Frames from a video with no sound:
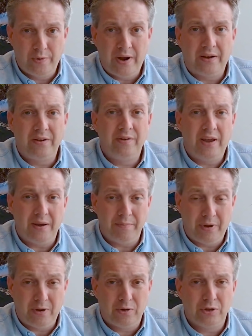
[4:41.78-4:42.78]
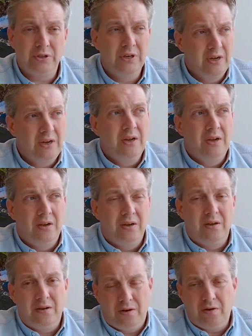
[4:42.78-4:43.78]
Correct. Yeah, because
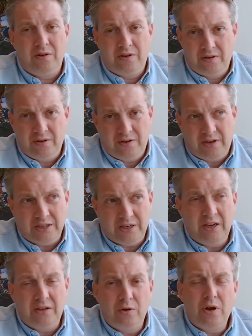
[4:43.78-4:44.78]
testing